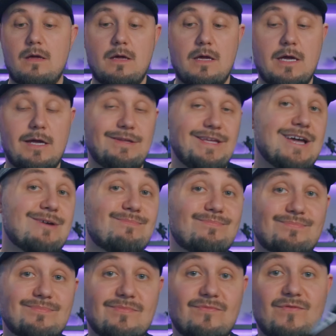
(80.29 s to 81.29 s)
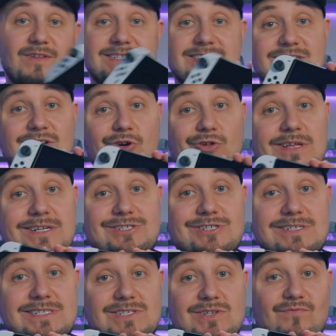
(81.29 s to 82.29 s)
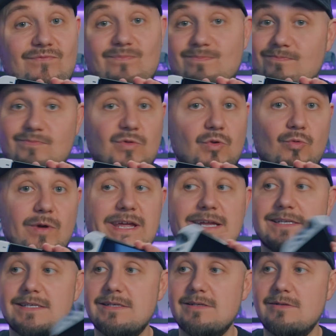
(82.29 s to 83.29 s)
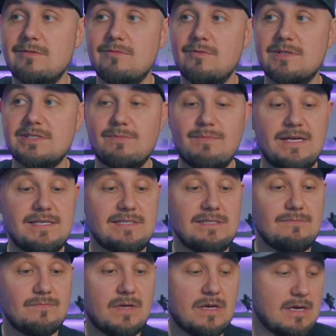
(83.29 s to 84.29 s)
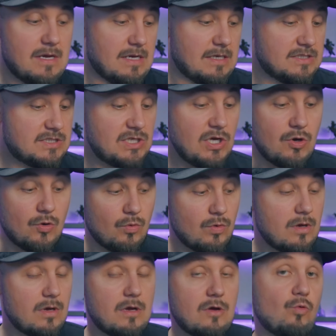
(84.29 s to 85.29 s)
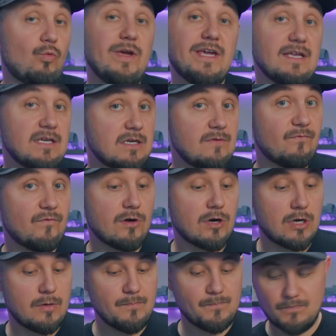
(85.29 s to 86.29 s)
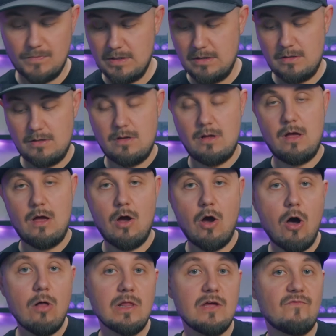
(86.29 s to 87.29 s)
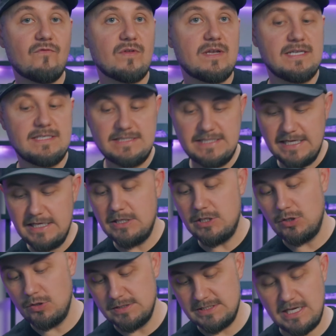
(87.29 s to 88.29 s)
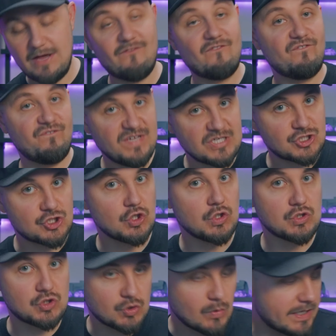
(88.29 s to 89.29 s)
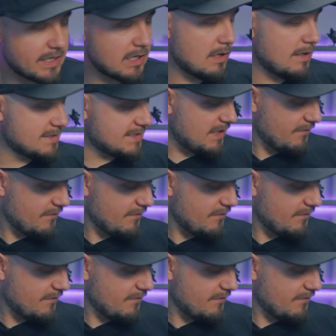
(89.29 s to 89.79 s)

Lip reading: And yeah, it's the OLED just great. Looks amazing. So we can confirm all of Nintendo's official Joy-Cons and